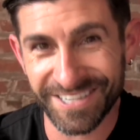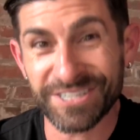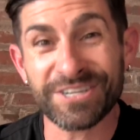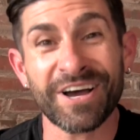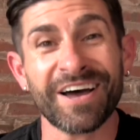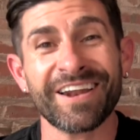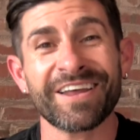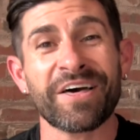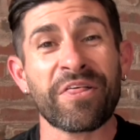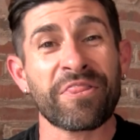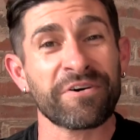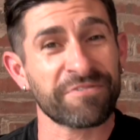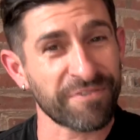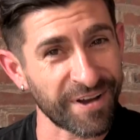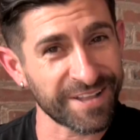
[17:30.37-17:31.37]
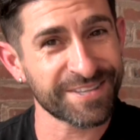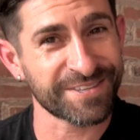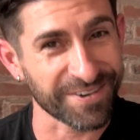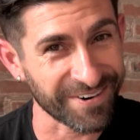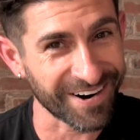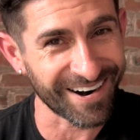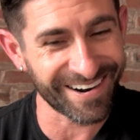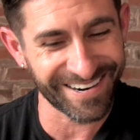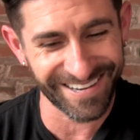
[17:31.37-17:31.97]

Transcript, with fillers: Shut the front door.